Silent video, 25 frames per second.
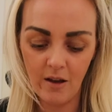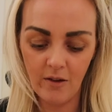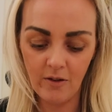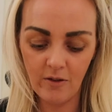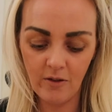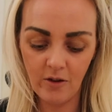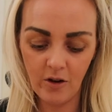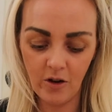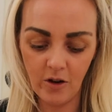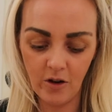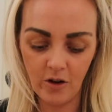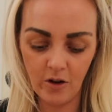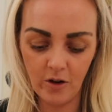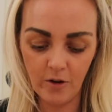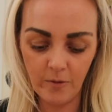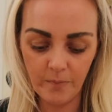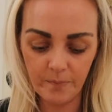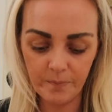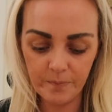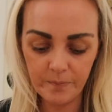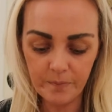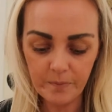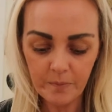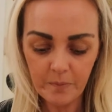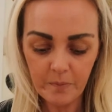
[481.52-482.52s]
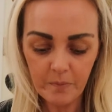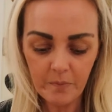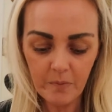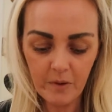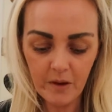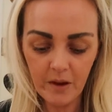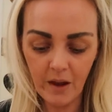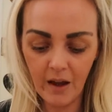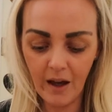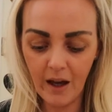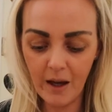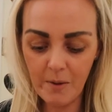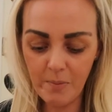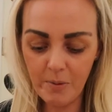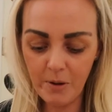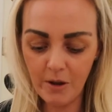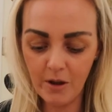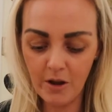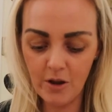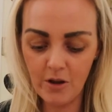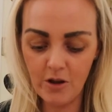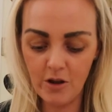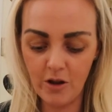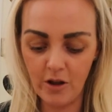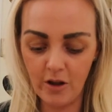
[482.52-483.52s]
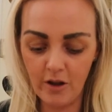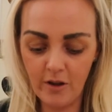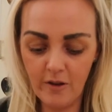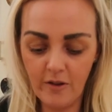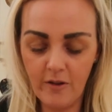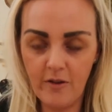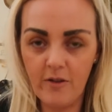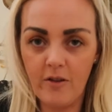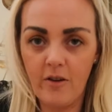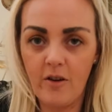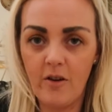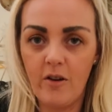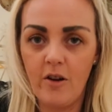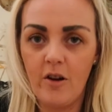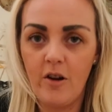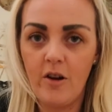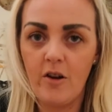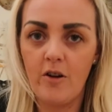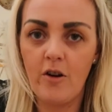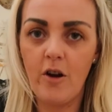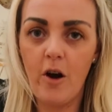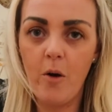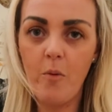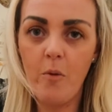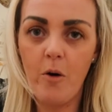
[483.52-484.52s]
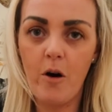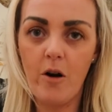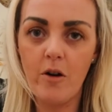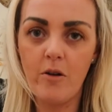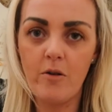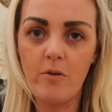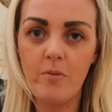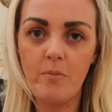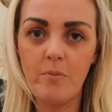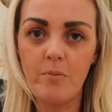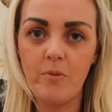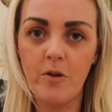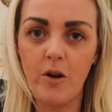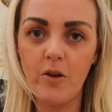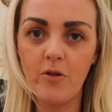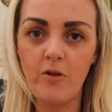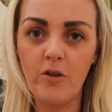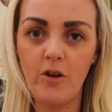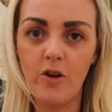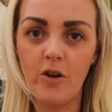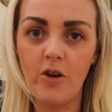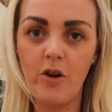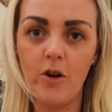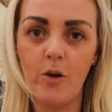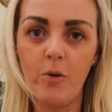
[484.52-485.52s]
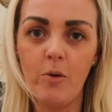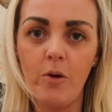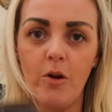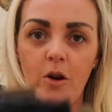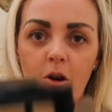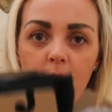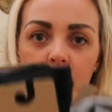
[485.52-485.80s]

So I purchased not one, not two,